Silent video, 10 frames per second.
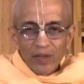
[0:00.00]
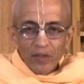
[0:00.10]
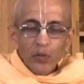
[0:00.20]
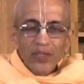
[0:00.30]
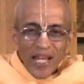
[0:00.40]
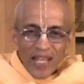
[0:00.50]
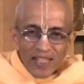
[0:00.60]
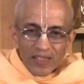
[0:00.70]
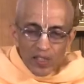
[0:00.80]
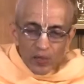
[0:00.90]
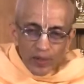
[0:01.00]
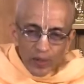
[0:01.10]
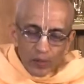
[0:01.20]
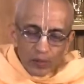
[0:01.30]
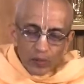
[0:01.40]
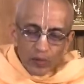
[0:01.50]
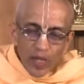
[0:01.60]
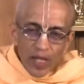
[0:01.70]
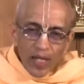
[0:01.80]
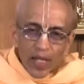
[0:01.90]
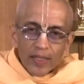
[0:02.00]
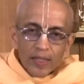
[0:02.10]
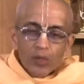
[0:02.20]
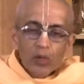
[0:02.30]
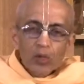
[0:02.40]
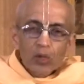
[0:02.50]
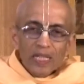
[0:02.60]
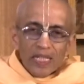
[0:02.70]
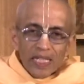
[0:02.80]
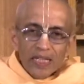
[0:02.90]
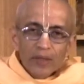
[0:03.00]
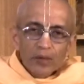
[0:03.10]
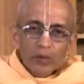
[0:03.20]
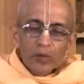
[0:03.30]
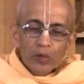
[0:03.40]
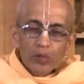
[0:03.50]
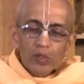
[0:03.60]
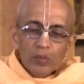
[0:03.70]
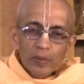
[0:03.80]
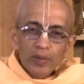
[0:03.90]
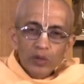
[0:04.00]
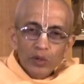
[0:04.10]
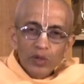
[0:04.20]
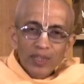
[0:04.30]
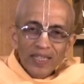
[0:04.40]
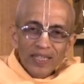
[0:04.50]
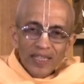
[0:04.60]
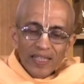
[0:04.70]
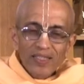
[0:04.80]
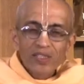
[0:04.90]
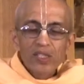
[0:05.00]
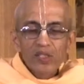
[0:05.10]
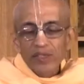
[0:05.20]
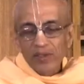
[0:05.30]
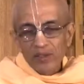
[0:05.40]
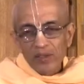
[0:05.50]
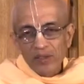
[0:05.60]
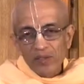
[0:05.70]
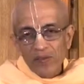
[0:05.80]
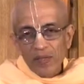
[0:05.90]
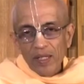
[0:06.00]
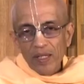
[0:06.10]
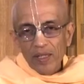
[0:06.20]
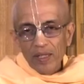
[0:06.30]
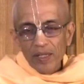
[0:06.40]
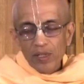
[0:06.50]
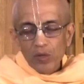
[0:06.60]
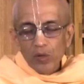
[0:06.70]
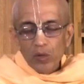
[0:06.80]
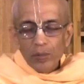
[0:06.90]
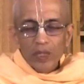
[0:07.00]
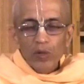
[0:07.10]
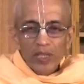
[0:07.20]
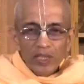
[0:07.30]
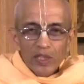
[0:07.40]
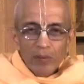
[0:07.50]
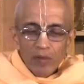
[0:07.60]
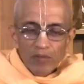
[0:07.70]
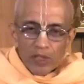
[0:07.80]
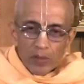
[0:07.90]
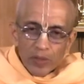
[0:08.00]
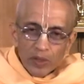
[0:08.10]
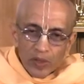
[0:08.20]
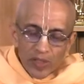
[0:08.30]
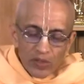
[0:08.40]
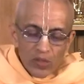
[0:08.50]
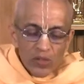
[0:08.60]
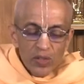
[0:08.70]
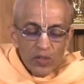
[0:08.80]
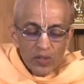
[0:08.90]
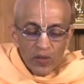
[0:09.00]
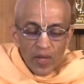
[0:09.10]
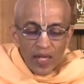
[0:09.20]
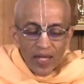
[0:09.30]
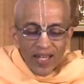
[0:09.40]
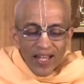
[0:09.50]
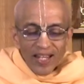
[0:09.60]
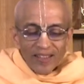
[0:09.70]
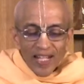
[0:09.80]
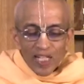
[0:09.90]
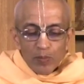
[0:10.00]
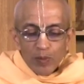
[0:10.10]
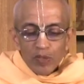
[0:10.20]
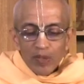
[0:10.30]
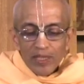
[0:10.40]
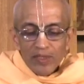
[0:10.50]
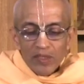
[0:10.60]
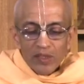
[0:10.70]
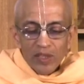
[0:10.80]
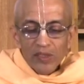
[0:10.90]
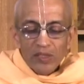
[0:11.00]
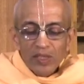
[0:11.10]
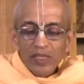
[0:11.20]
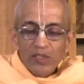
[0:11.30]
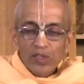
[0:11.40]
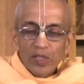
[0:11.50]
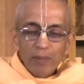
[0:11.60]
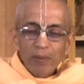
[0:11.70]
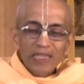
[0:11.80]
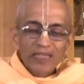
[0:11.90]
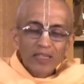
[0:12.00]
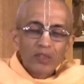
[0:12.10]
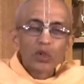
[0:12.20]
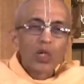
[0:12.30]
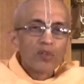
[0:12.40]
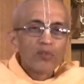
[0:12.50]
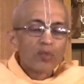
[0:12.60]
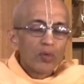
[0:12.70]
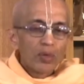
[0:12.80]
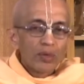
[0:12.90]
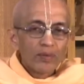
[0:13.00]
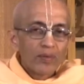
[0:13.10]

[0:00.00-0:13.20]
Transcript: you carry this with you, and it's going to lead you to spiritual existence. It is going to make you eligible for spiritual existence. And that spiritual existence is completely joyful.